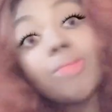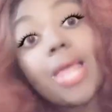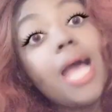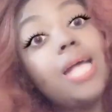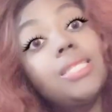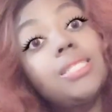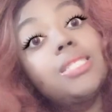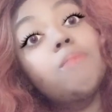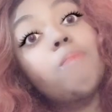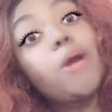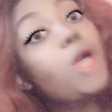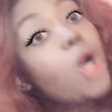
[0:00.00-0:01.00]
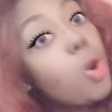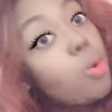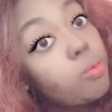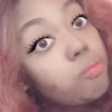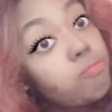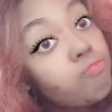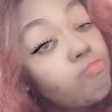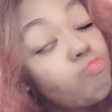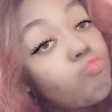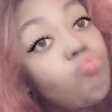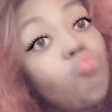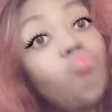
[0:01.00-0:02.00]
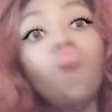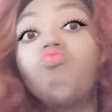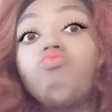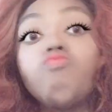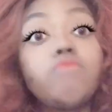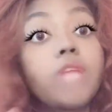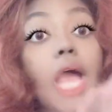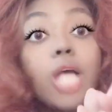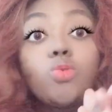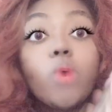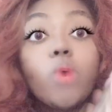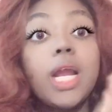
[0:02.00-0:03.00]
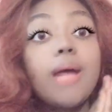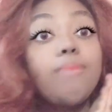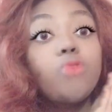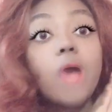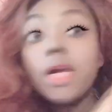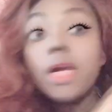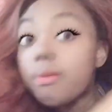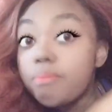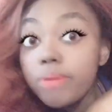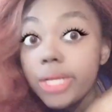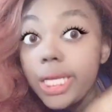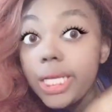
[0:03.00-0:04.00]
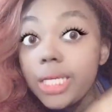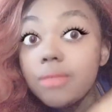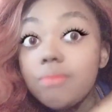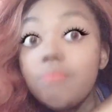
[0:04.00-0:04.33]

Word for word: That's my goal. That's what I'm trying to complete.